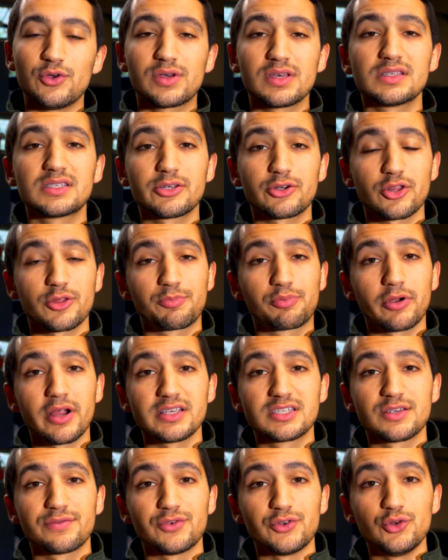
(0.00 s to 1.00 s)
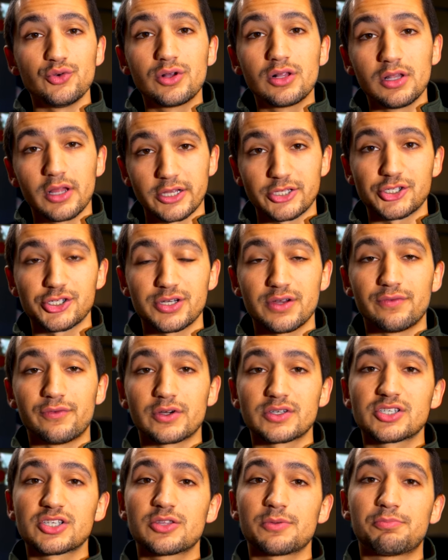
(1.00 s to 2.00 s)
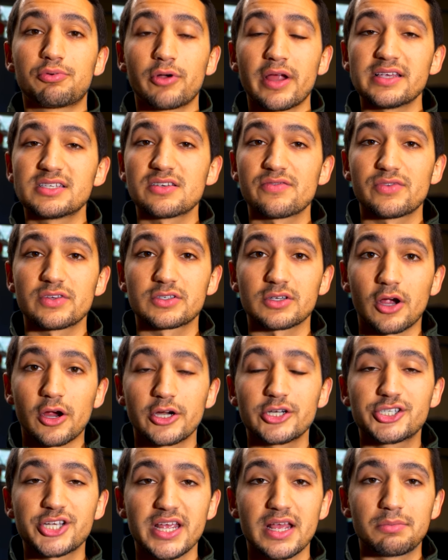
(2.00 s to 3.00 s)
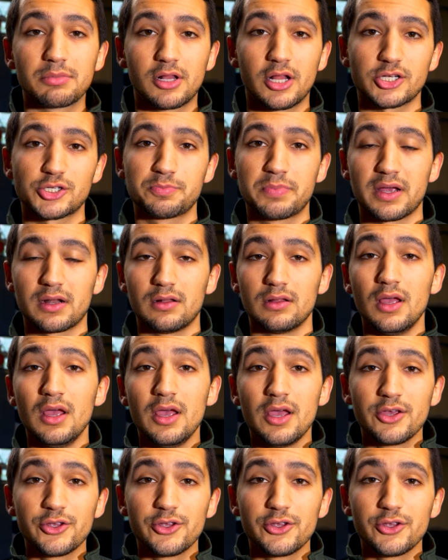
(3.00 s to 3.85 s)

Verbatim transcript: you consider the price of a new clutch versus the price of this RJM clutch pedal,